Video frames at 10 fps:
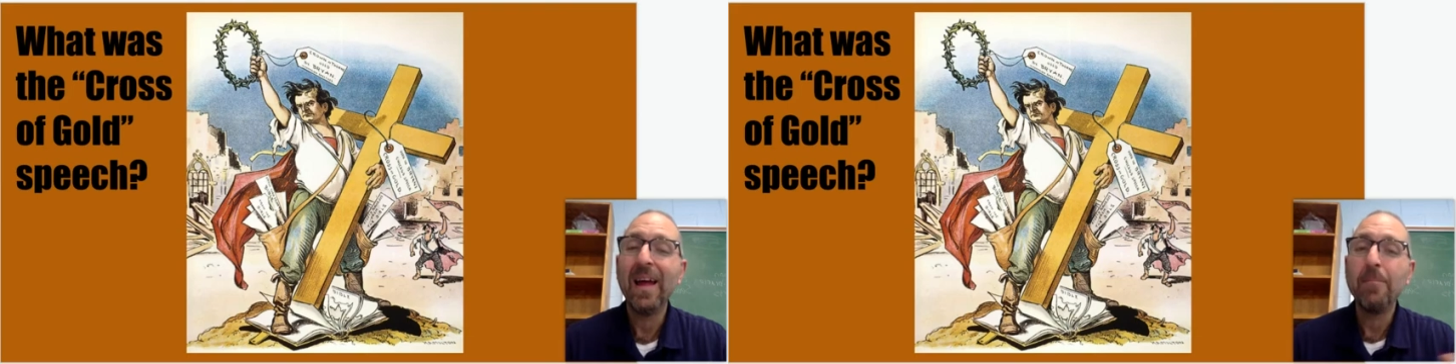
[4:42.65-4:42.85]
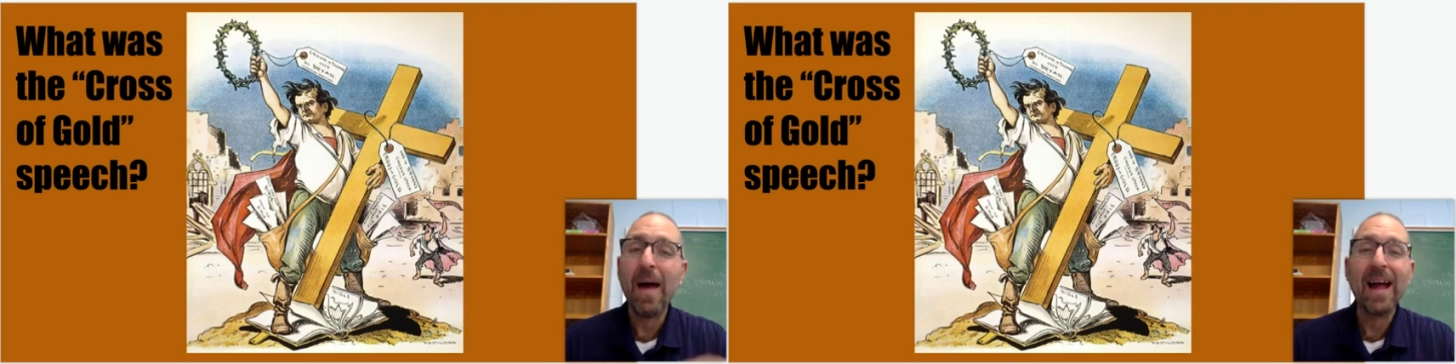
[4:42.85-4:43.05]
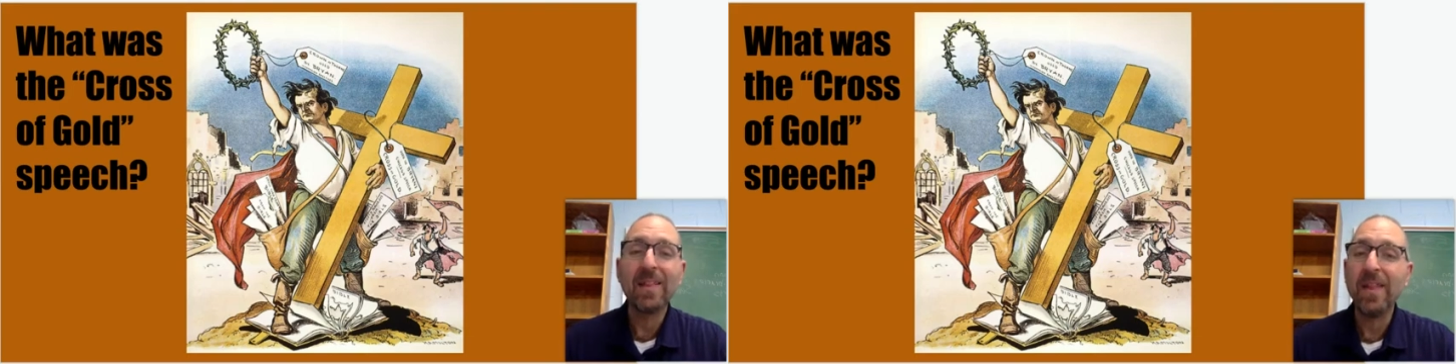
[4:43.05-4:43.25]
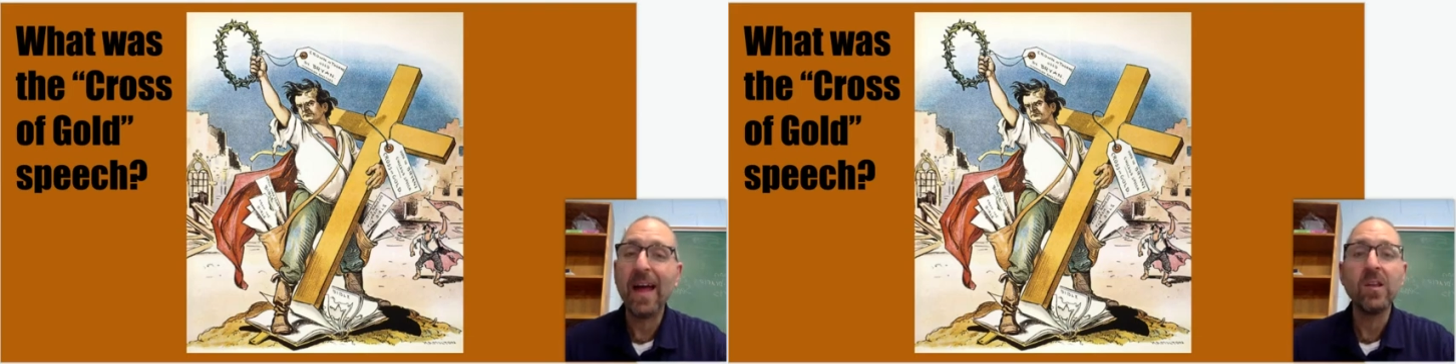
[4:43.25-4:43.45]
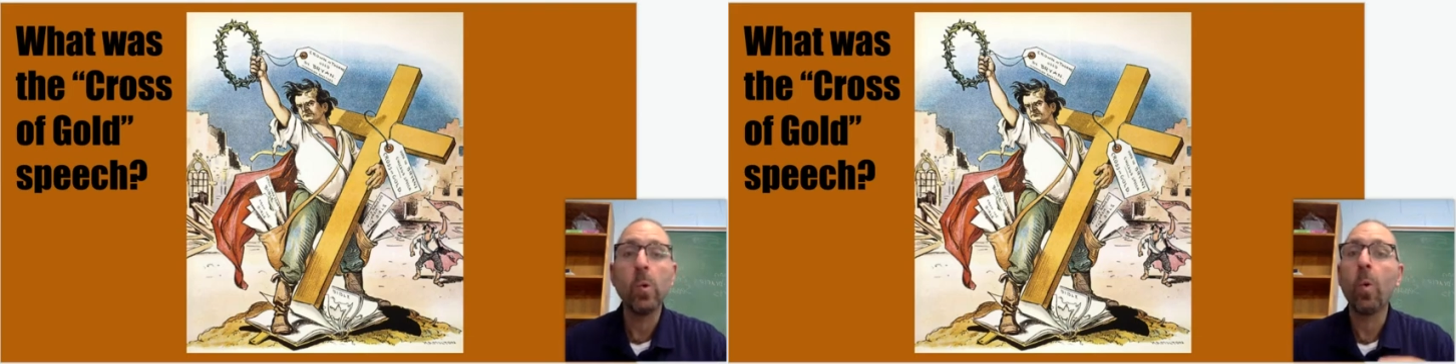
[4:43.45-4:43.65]
Back
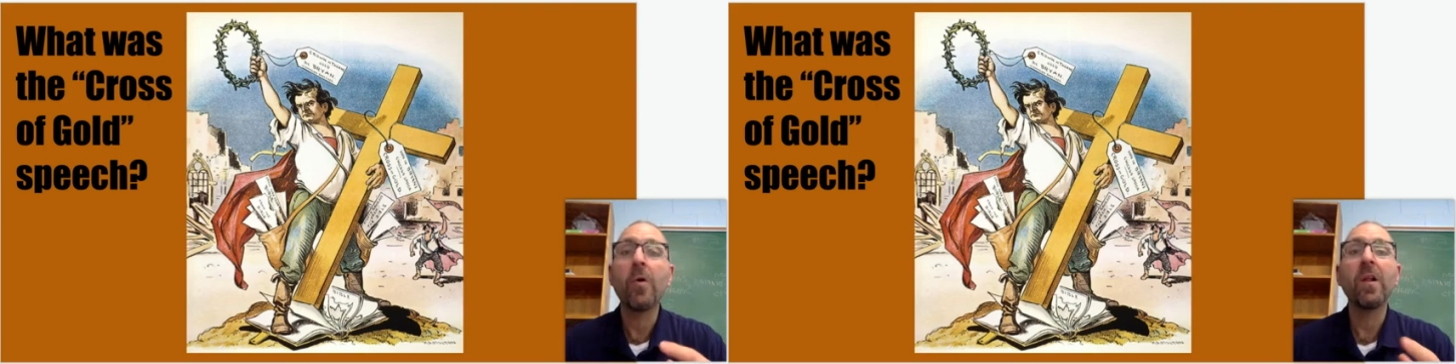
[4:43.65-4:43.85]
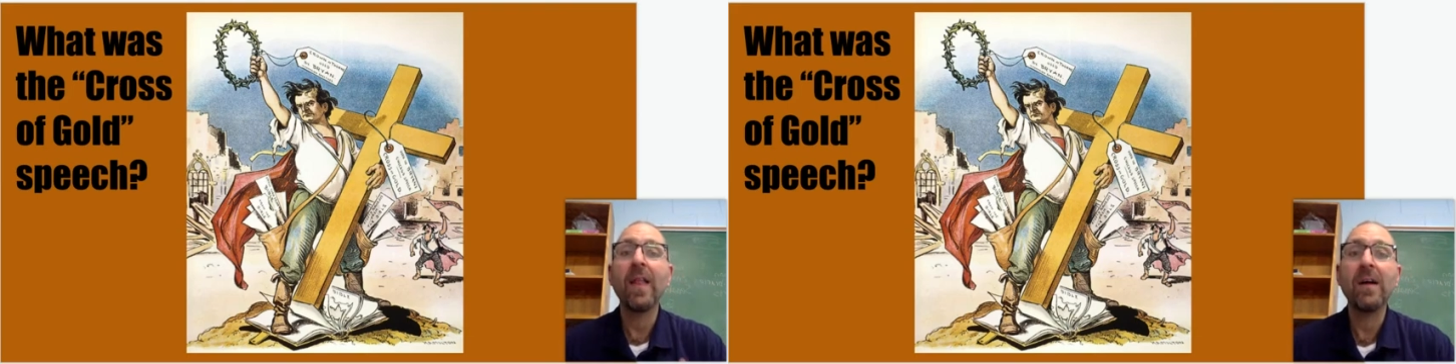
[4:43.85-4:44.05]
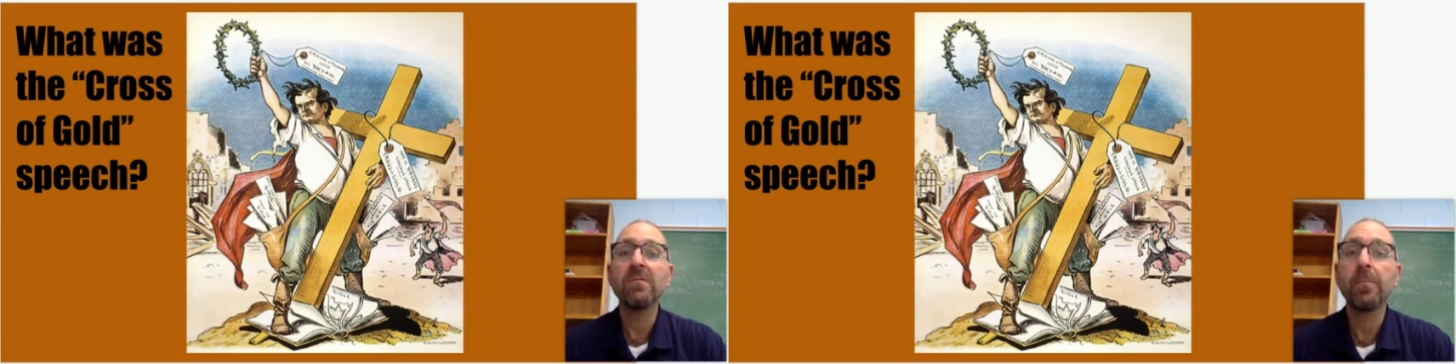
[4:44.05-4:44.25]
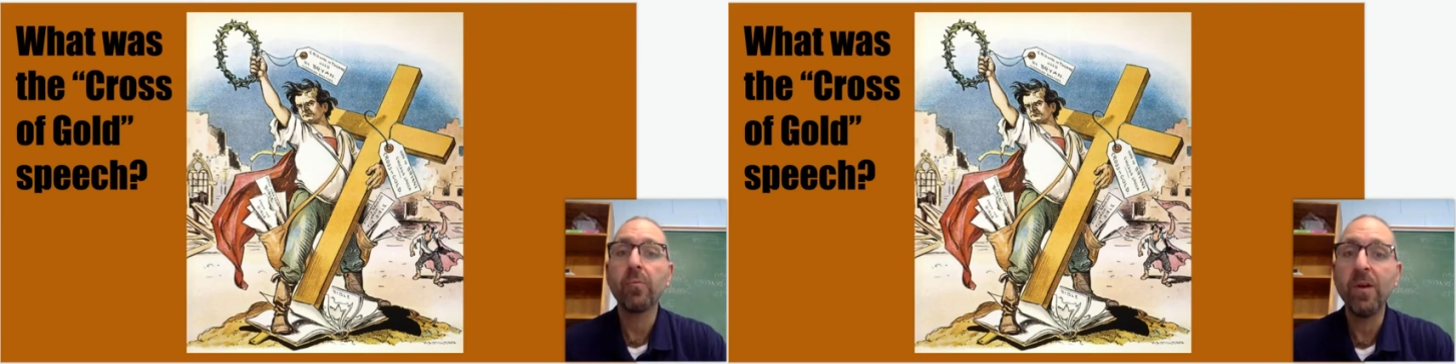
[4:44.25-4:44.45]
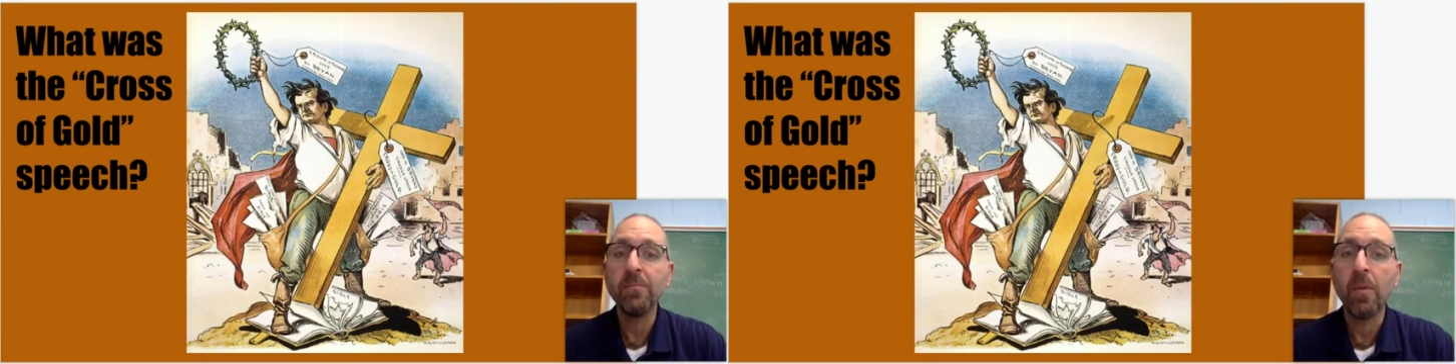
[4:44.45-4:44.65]
then, you weren't allowed to
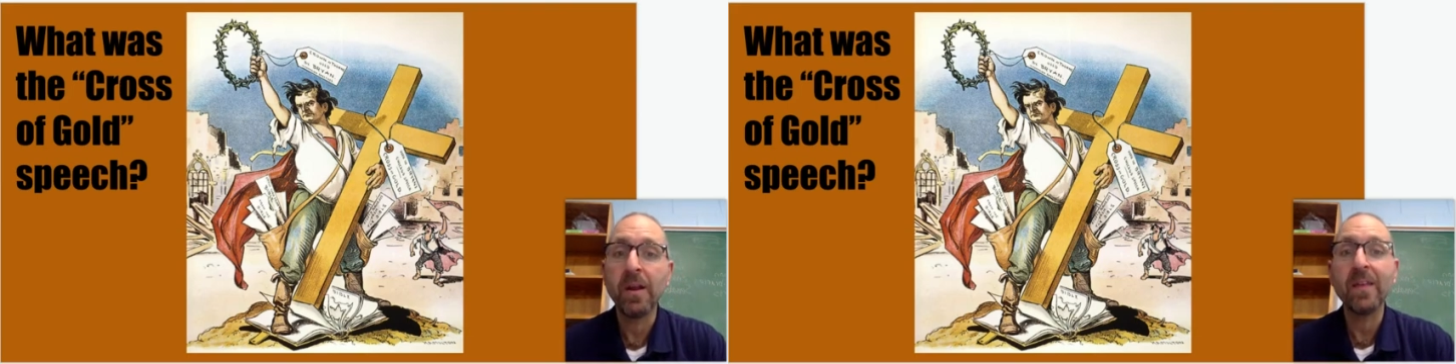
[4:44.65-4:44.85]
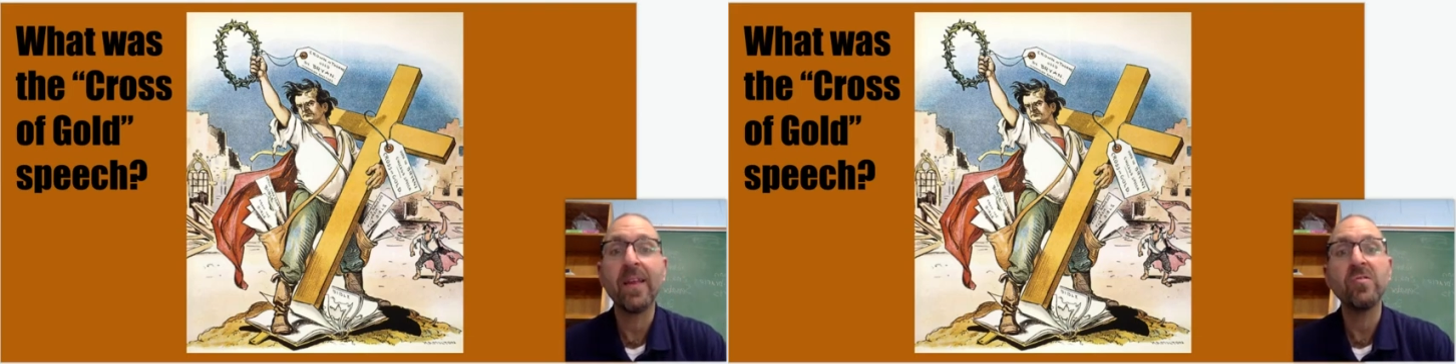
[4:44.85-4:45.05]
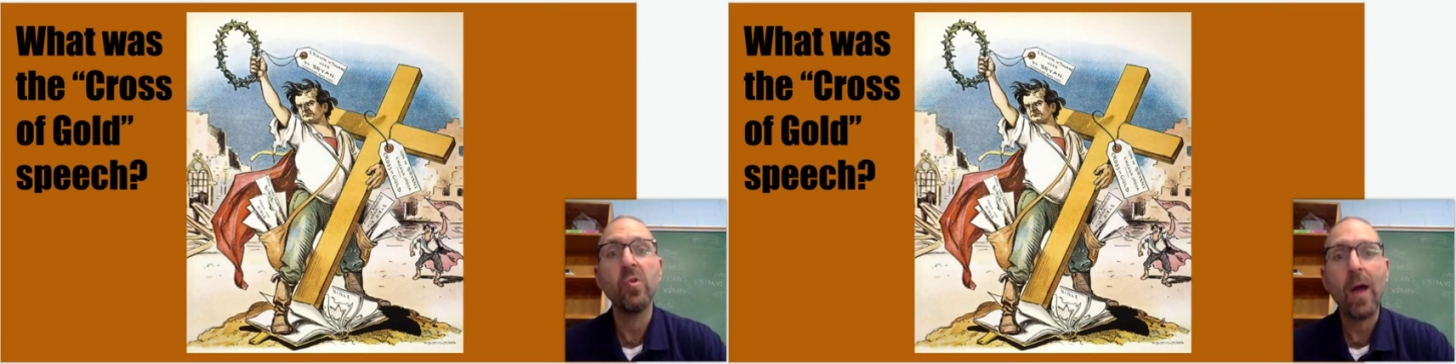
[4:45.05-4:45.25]
print money unless you